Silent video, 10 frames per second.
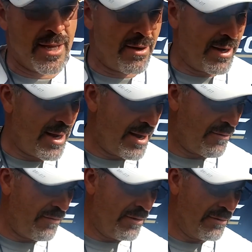Saturday at
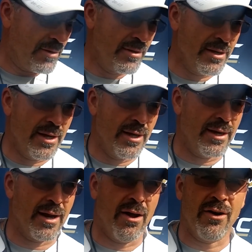Heinz Field.
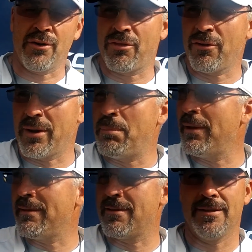I got 130
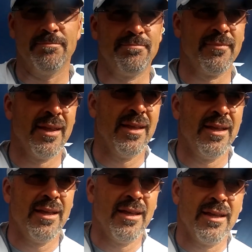plays in.
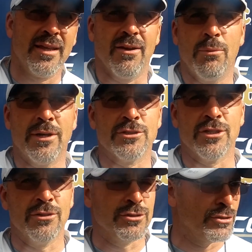
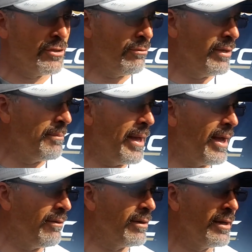Winners and losers don't really
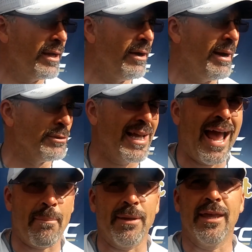matter. I was
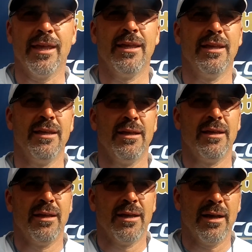happy
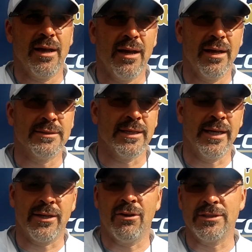as a
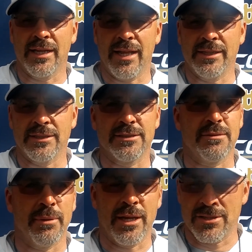head coach that day
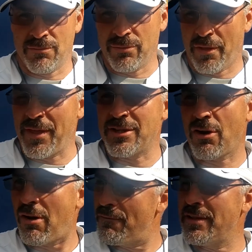just because of the
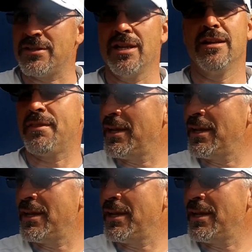things our offense did and